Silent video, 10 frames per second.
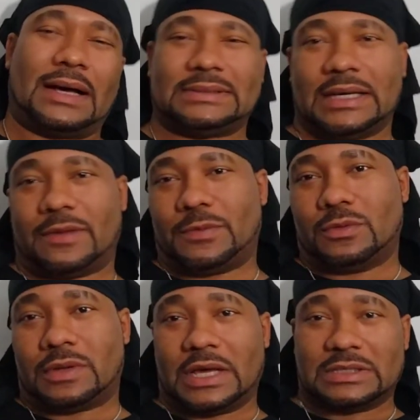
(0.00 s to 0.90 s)
I said a
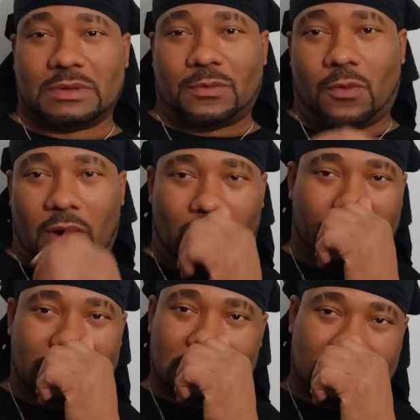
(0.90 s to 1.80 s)
few things before I
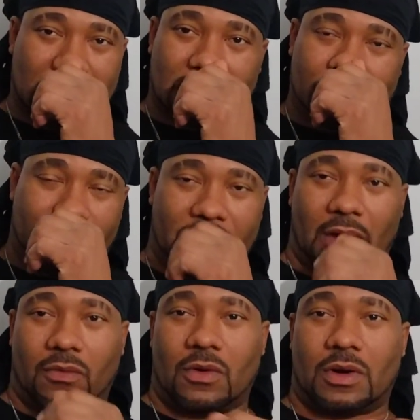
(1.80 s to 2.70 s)
went to sleep, and
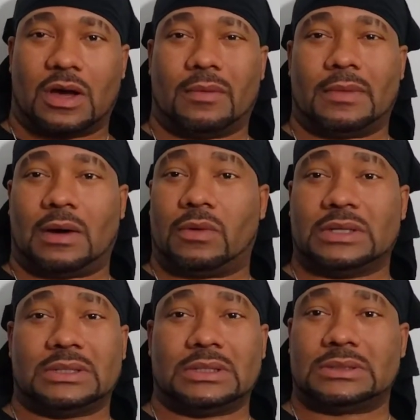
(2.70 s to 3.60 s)
I woke up I
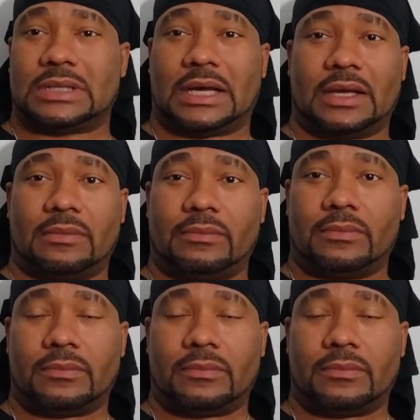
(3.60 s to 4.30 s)
wasn't the same.